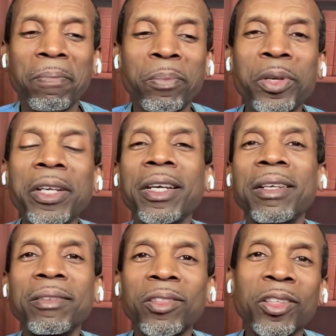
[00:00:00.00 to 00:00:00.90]
put
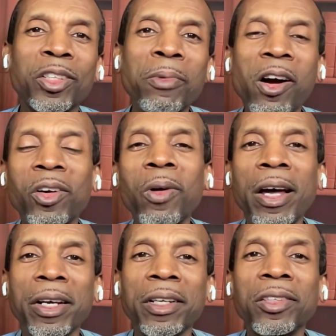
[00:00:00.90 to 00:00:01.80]
in small
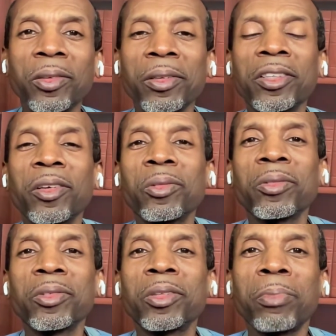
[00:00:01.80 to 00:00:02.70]
quantities so there's no
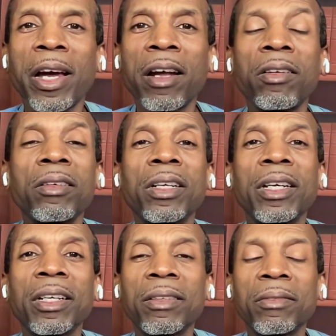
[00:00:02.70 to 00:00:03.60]
splatter,
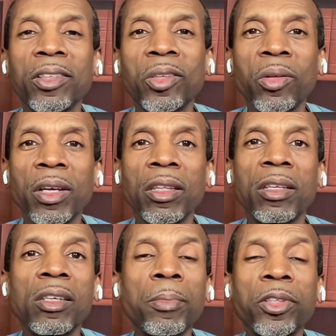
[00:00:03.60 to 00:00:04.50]
and so that the
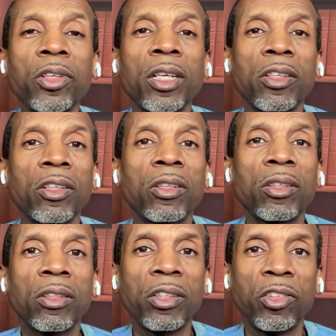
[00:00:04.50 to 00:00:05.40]
temperature doesn't
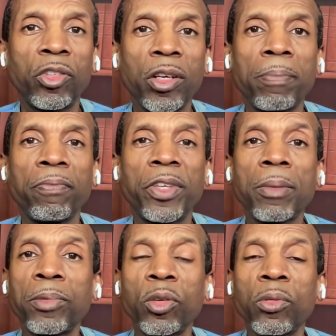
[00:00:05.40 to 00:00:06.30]

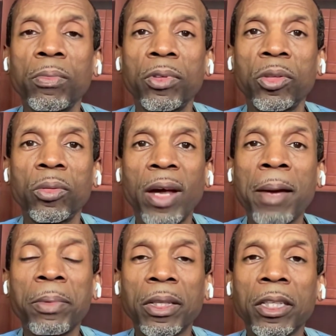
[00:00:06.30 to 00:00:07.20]
dip too
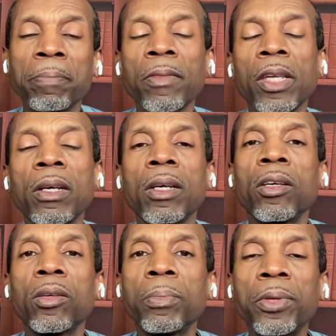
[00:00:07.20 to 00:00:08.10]
rapidly.
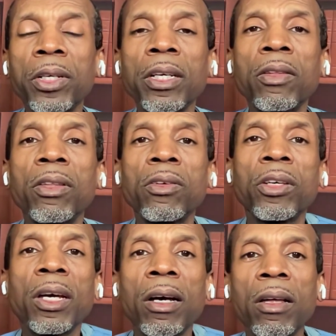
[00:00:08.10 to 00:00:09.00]
You put in
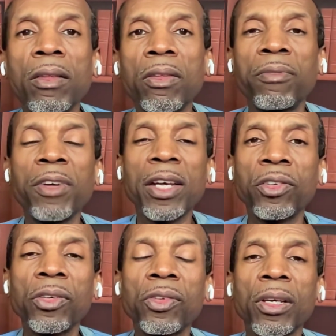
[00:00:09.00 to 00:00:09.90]
the
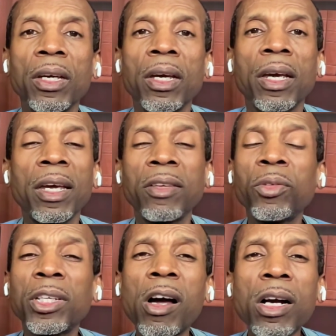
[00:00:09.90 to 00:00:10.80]
veggies, and we're
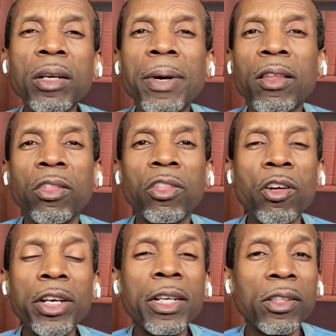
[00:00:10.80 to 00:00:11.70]
talking about
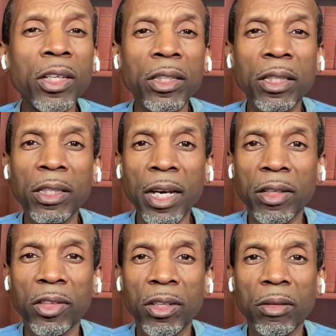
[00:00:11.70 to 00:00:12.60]
30 to 60
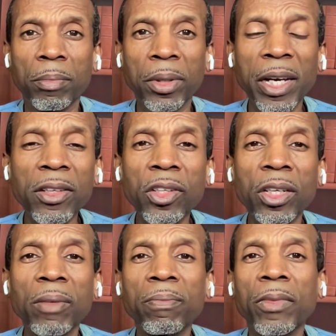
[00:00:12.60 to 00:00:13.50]
seconds here.
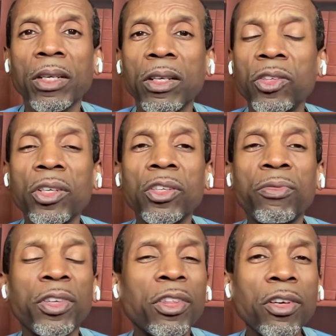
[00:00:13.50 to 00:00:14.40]
Blanching is just
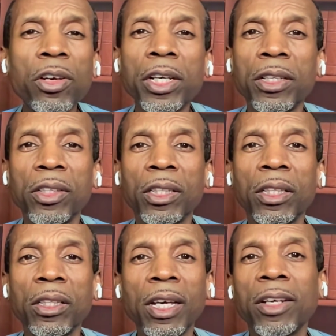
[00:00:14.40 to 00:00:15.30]
for 30 to 60
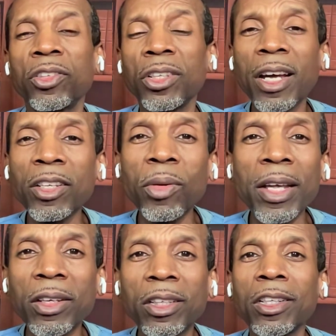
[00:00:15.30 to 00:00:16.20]
seconds. You're not trying
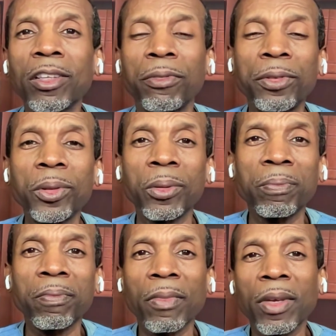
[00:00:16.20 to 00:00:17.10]
to cook the food.
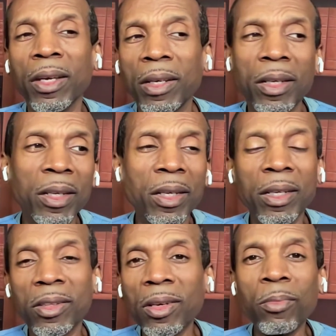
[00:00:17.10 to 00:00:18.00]

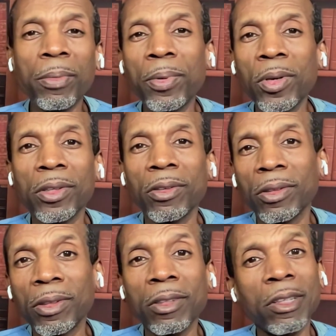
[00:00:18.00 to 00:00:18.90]
In some reports, you're
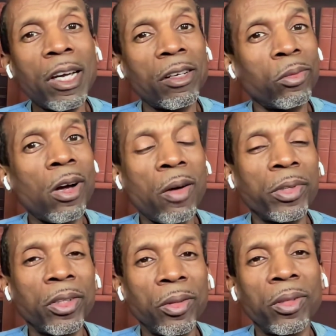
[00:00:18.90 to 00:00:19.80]
still kind of raw when
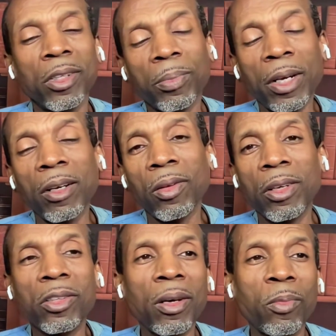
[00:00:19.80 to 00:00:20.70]
you do this, but I know
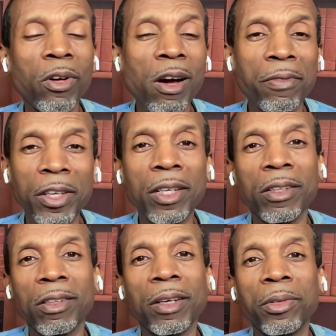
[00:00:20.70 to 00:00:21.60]
there's some raw
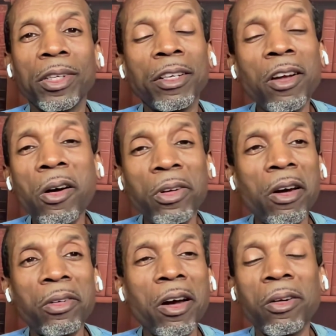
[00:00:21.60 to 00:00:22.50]
vegans that would say, no,
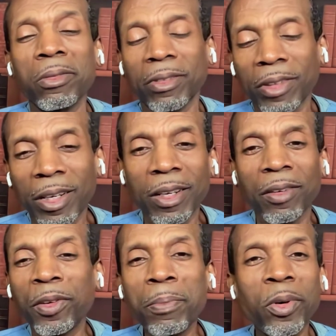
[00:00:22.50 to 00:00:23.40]
no, no.
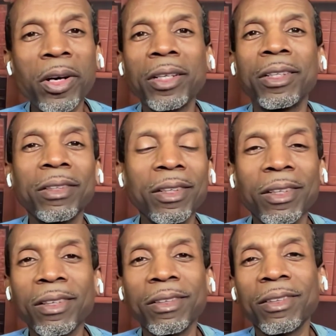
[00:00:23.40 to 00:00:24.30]
If you boil it,
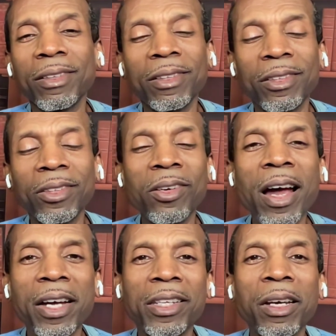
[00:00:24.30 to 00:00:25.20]
it's too
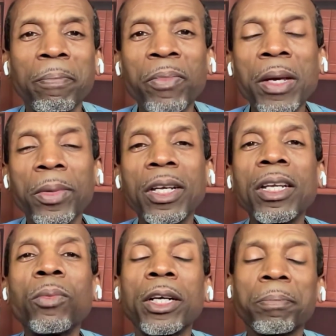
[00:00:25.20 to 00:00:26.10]
high a temp. But
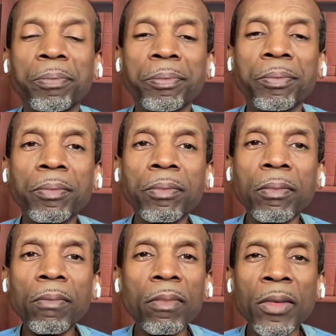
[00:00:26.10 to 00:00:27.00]
anyway,
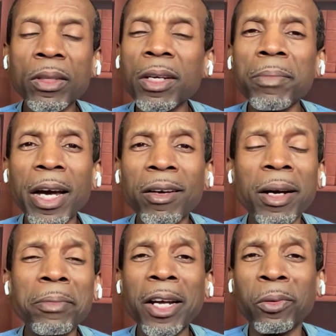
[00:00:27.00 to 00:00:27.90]
doesn't matter.
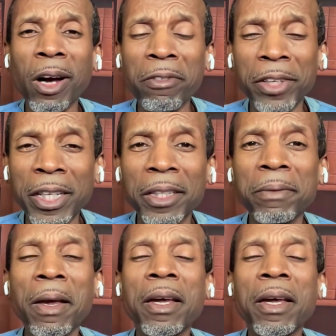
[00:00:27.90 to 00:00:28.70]
I'm not a raw vegan.